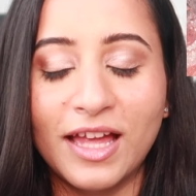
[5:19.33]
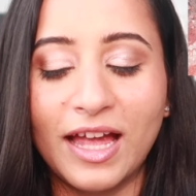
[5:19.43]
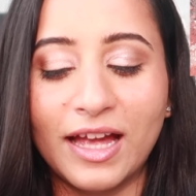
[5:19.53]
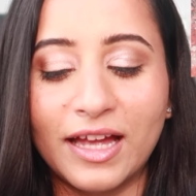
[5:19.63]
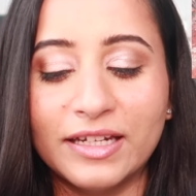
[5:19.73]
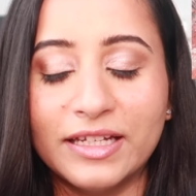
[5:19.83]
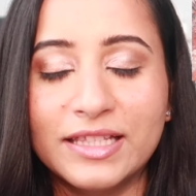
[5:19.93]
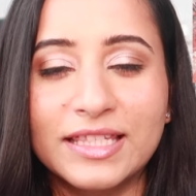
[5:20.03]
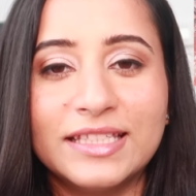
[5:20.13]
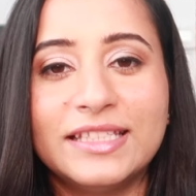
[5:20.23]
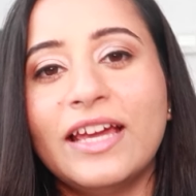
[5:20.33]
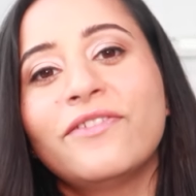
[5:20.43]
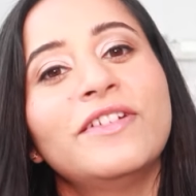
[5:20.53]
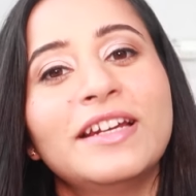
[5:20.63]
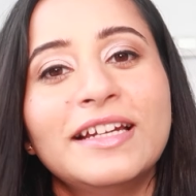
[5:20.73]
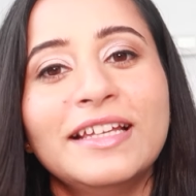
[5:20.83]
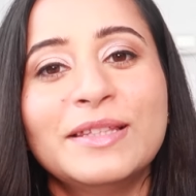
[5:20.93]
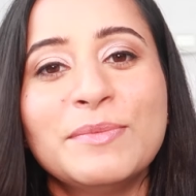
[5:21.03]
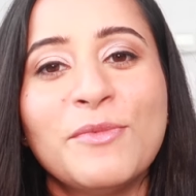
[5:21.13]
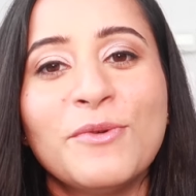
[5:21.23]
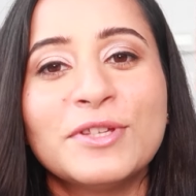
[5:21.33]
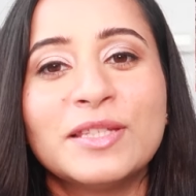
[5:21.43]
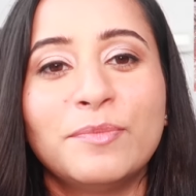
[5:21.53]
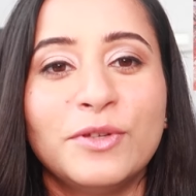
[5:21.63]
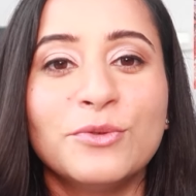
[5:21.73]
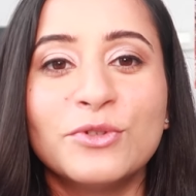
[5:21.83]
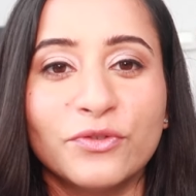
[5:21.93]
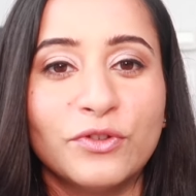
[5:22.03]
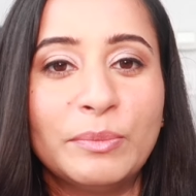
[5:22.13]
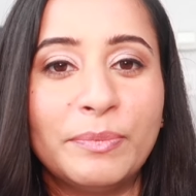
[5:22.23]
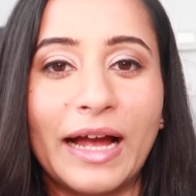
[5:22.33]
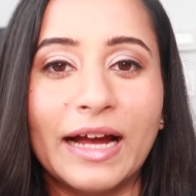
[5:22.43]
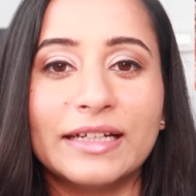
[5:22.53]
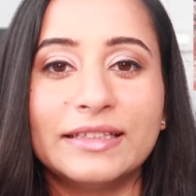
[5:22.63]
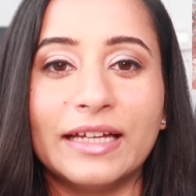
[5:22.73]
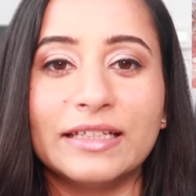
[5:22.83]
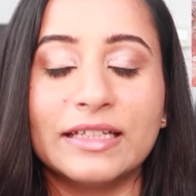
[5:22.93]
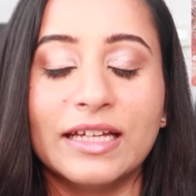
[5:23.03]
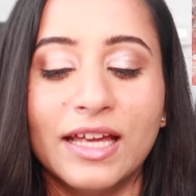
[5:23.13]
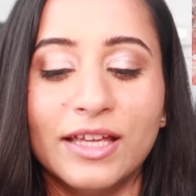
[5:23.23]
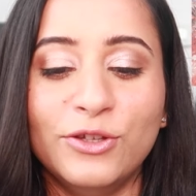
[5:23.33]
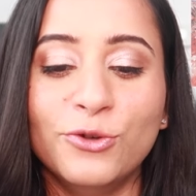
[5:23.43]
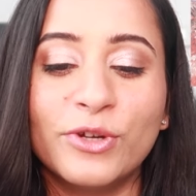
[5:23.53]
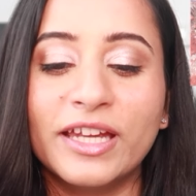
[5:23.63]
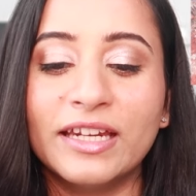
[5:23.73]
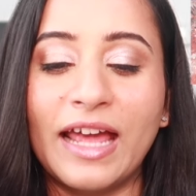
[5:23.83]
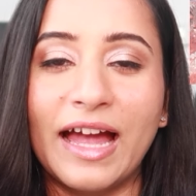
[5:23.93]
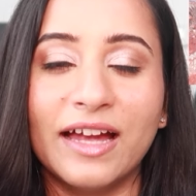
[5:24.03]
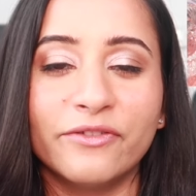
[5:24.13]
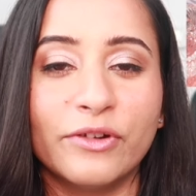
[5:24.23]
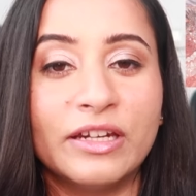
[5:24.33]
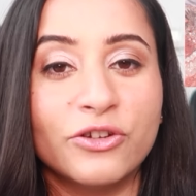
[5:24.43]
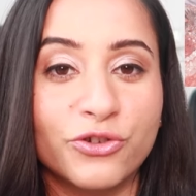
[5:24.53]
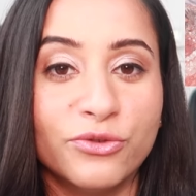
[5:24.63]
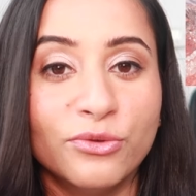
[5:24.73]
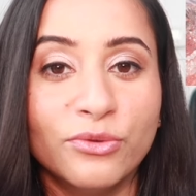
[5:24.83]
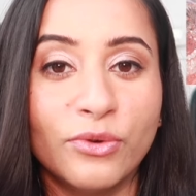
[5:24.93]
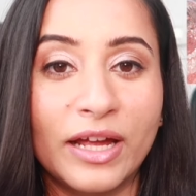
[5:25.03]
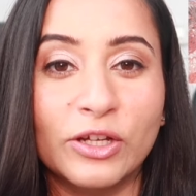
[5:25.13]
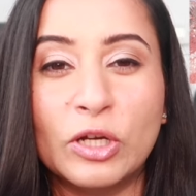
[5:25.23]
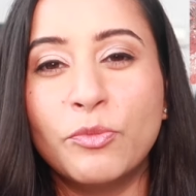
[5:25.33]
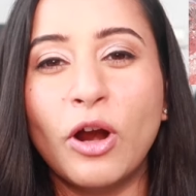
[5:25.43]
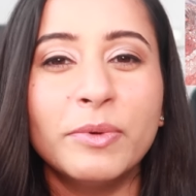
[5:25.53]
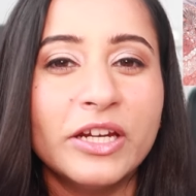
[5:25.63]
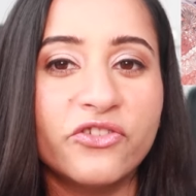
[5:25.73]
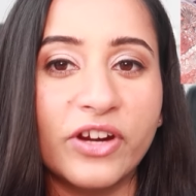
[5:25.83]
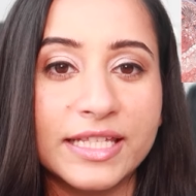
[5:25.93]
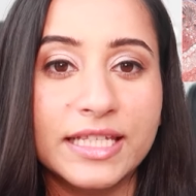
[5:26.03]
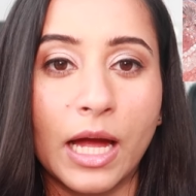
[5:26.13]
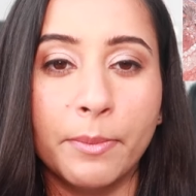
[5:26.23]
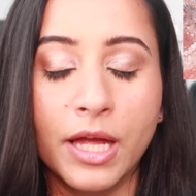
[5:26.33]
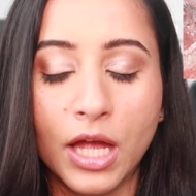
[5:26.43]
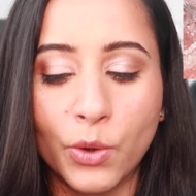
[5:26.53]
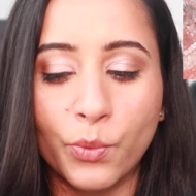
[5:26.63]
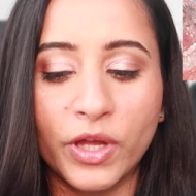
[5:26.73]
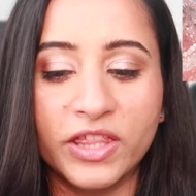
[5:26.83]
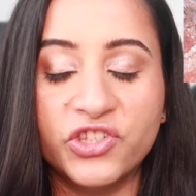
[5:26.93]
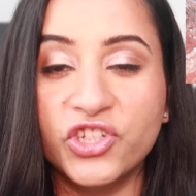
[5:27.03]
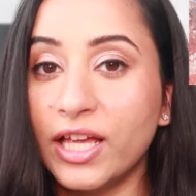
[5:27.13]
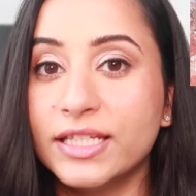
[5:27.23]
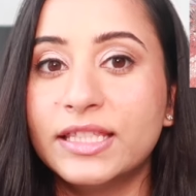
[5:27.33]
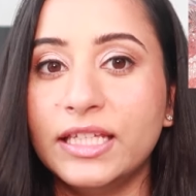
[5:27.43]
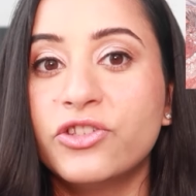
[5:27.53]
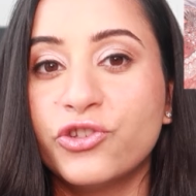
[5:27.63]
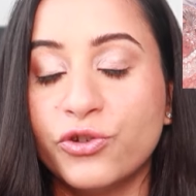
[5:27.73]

And it's definitely the most beautiful bag that you can have in a shoe, and you can probably dress up with just these